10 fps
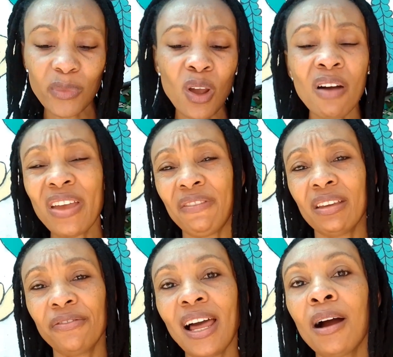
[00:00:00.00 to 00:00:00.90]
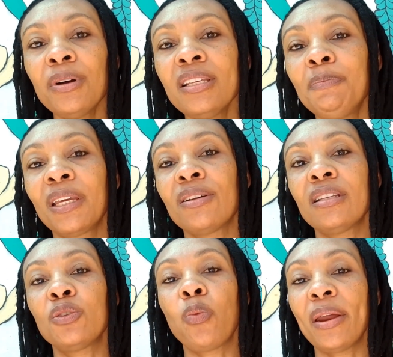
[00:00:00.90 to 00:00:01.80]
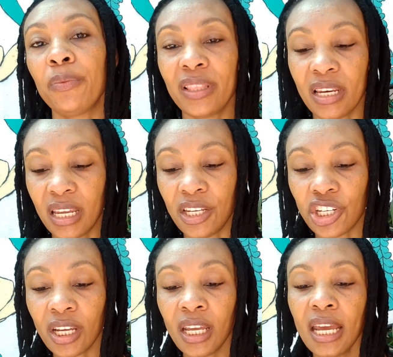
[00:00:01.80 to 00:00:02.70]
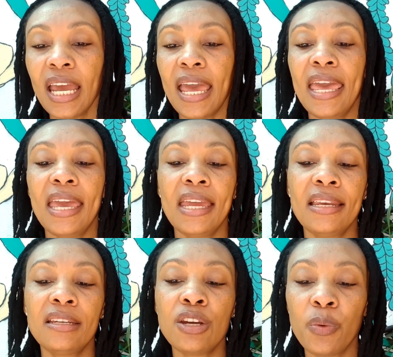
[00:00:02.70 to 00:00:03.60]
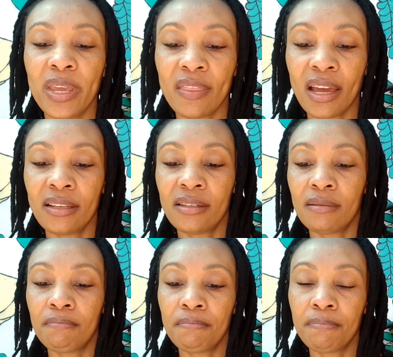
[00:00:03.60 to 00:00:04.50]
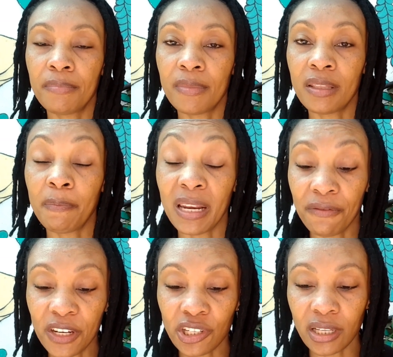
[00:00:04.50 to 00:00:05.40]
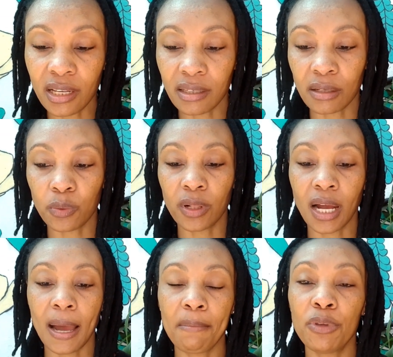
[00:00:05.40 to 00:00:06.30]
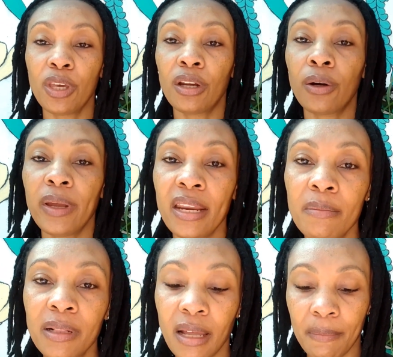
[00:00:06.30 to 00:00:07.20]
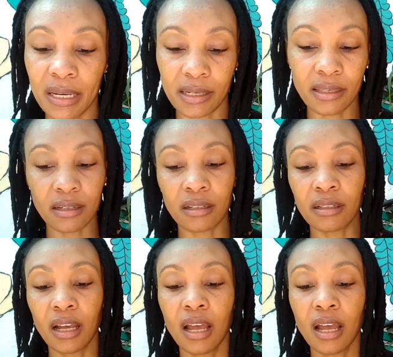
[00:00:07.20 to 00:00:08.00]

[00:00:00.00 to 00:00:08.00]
of having flowers because it's one with nature, and knowing that the beneficial insects will come. You can grow edible and medicinal